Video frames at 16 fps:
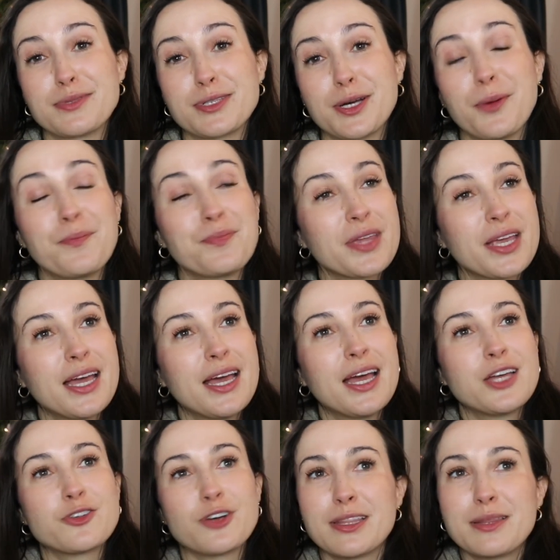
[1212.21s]
So
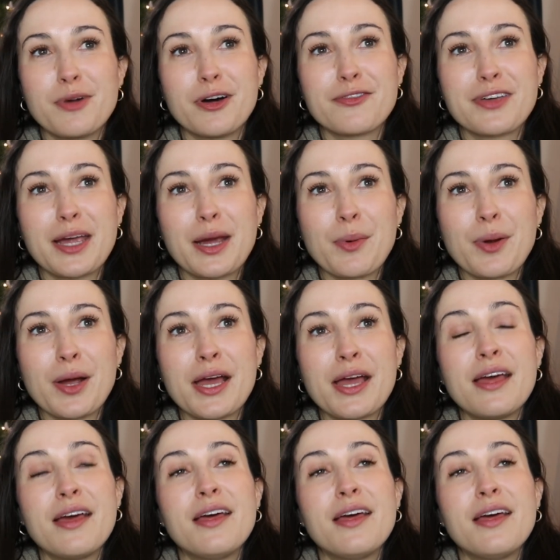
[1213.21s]
tried them off camera.